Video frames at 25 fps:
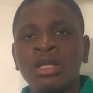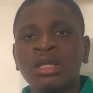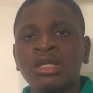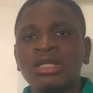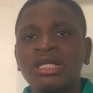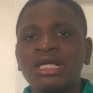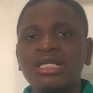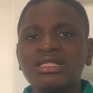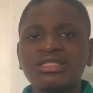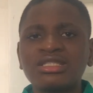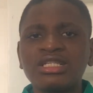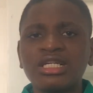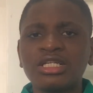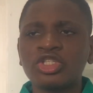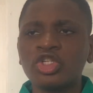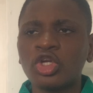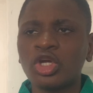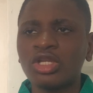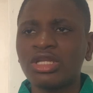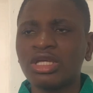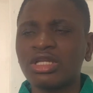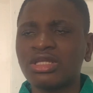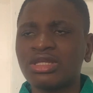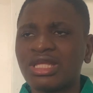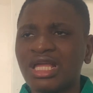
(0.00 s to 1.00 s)
Let's take the
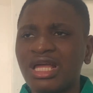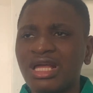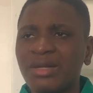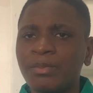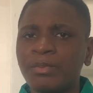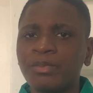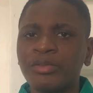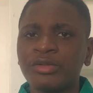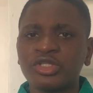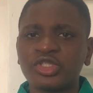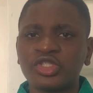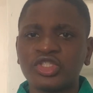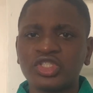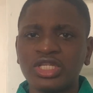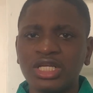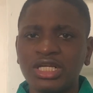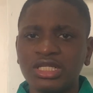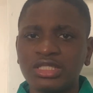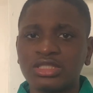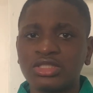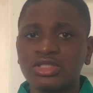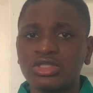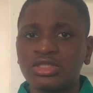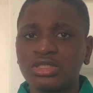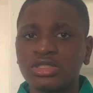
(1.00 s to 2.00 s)
other 10%,
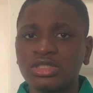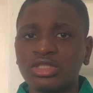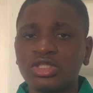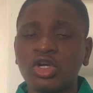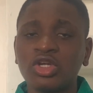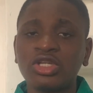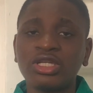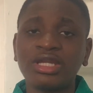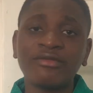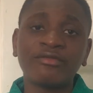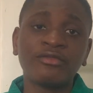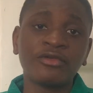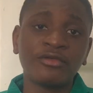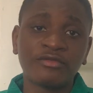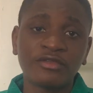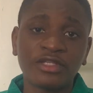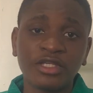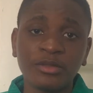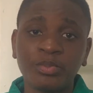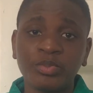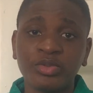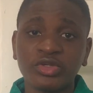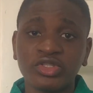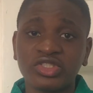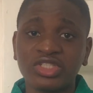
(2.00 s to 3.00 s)
the other
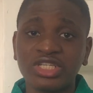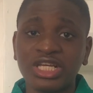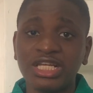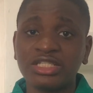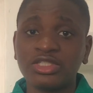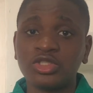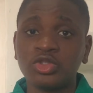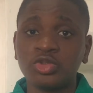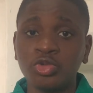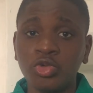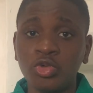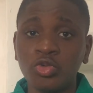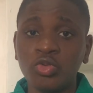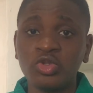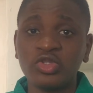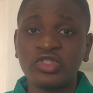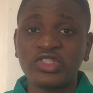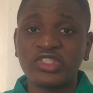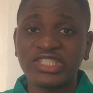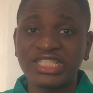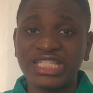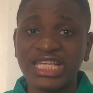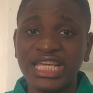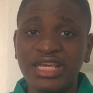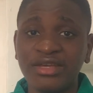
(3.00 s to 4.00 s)
15% who would
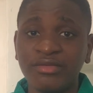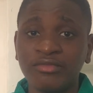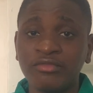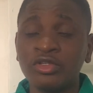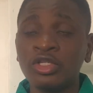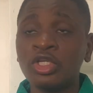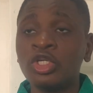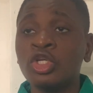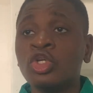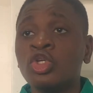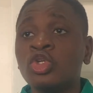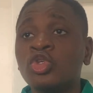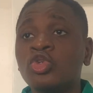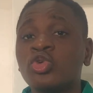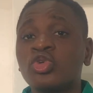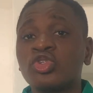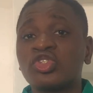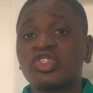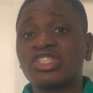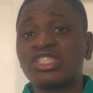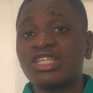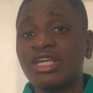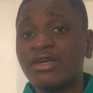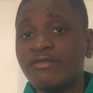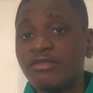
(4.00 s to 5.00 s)
save. You're
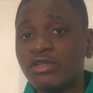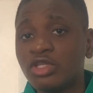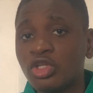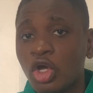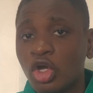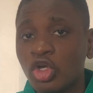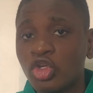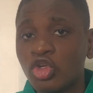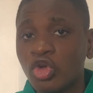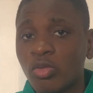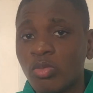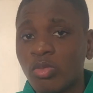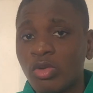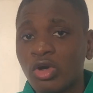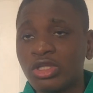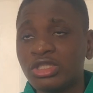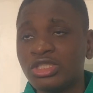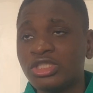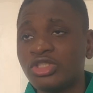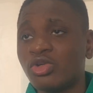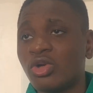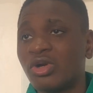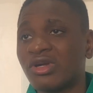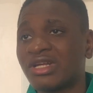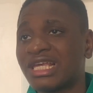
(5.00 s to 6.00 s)
saving all your
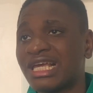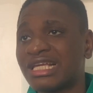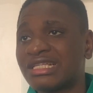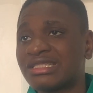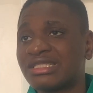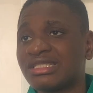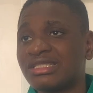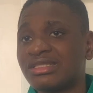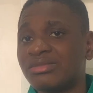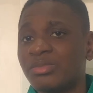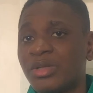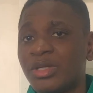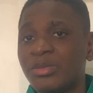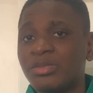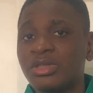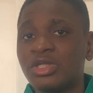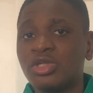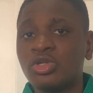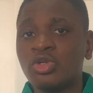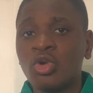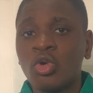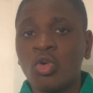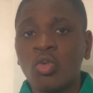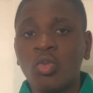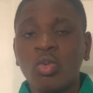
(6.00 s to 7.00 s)
money, you're getting
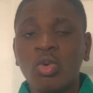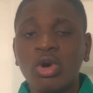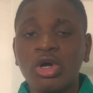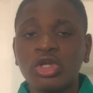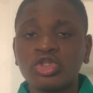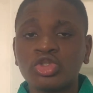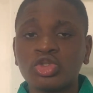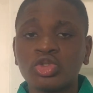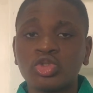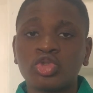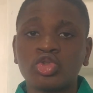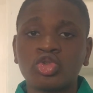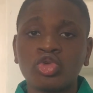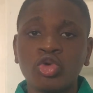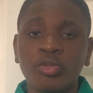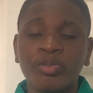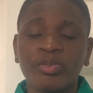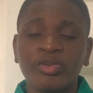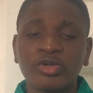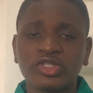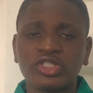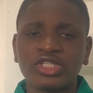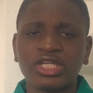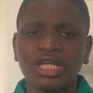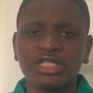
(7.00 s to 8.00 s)
maybe 1 to 2%
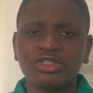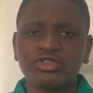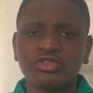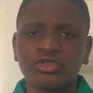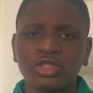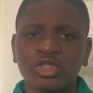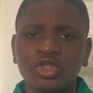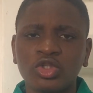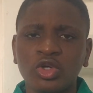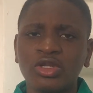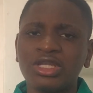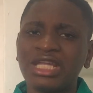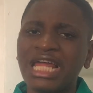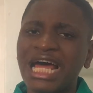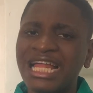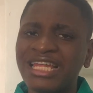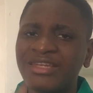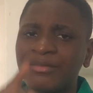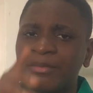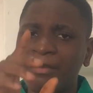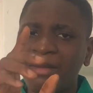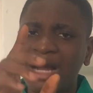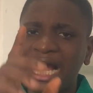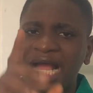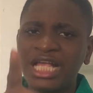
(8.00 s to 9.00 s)
return.
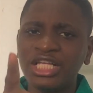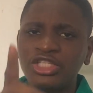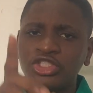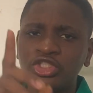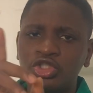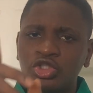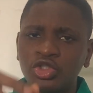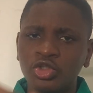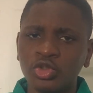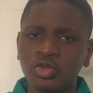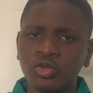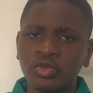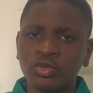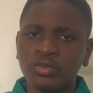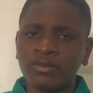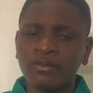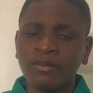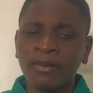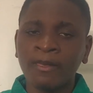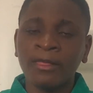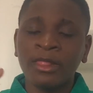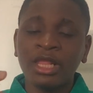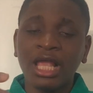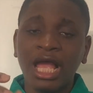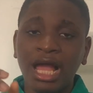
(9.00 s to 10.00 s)
And mind you,
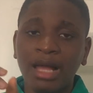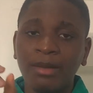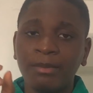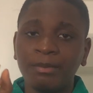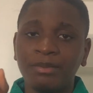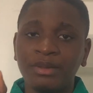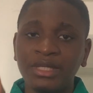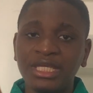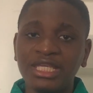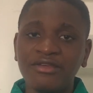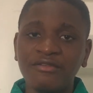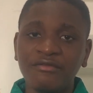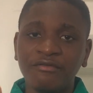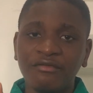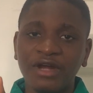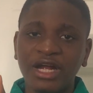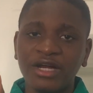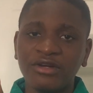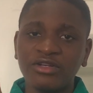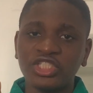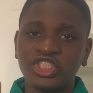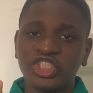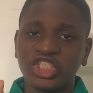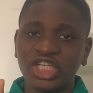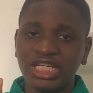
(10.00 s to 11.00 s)
I'm being
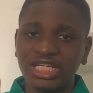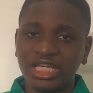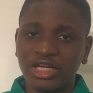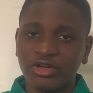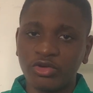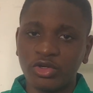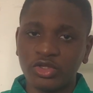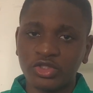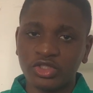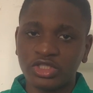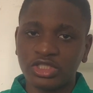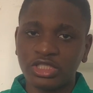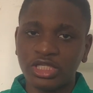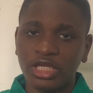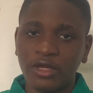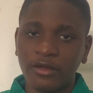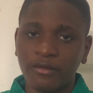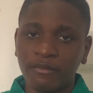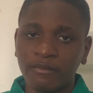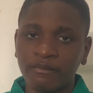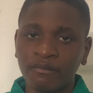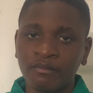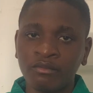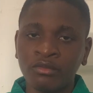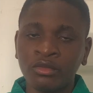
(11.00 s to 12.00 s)
very generous here.
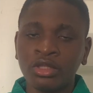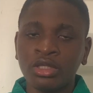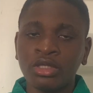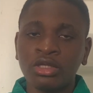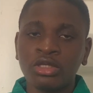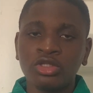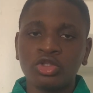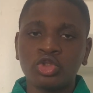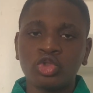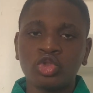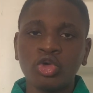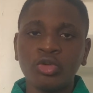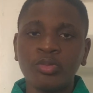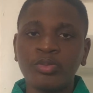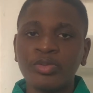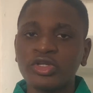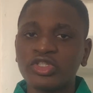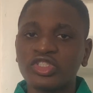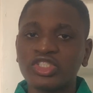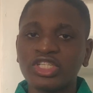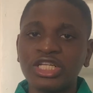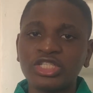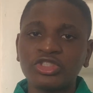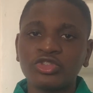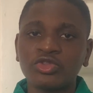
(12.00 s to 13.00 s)
2%
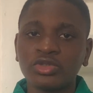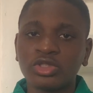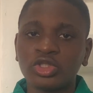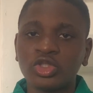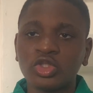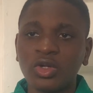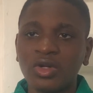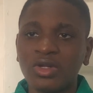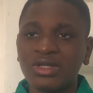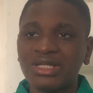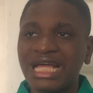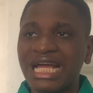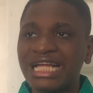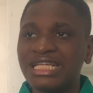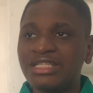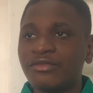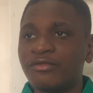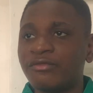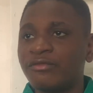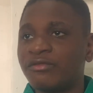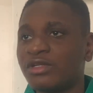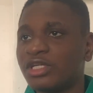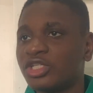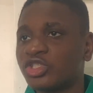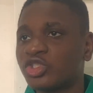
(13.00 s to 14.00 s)
return and
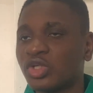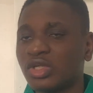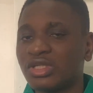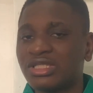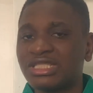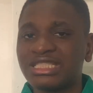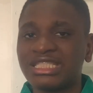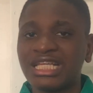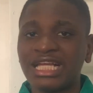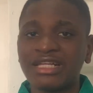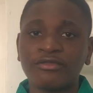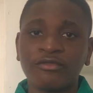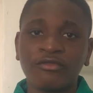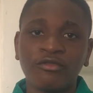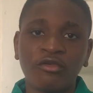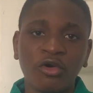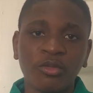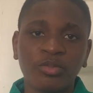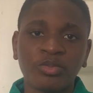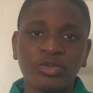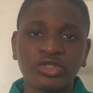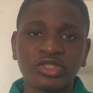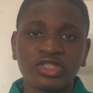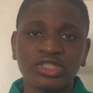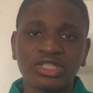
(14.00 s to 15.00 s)
inflation is at
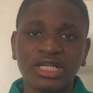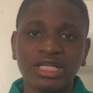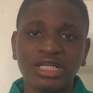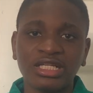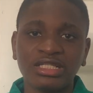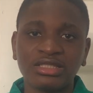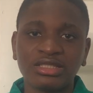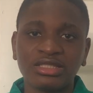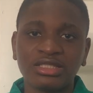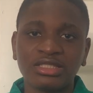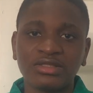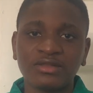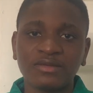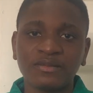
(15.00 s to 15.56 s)
4%.